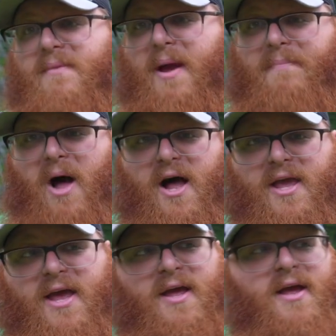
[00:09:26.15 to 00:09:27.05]
in my
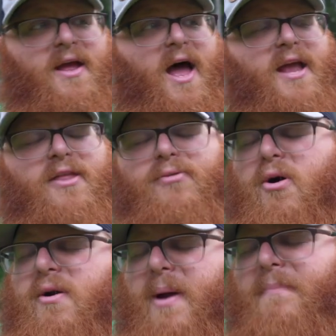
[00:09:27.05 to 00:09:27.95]
pocket. I can
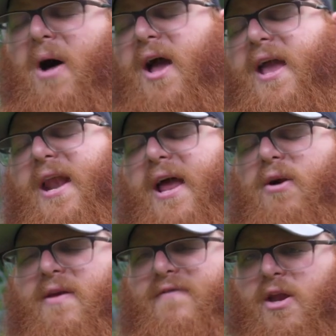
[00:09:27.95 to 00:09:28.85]
throw it in my pocket and I
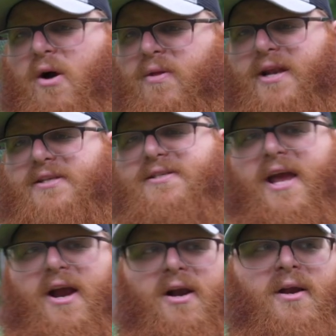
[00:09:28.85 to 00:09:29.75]
don't even know that it's
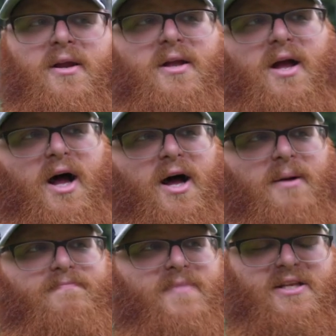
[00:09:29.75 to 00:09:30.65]
there.
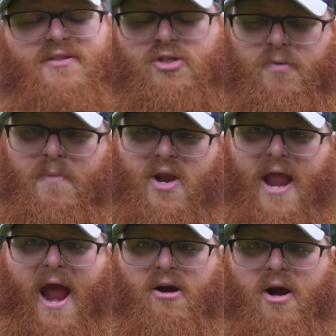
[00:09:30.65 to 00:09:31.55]
It's super
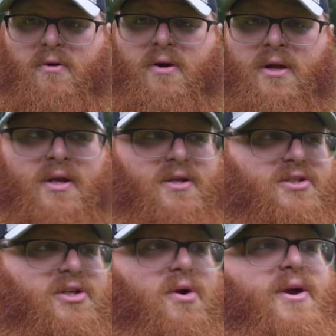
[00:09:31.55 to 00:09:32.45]
narrow,
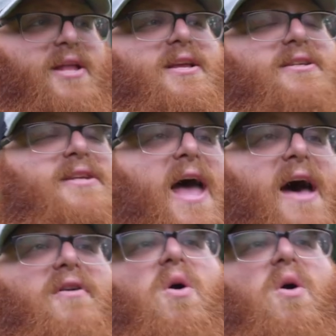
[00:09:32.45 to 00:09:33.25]
so it doesn't have a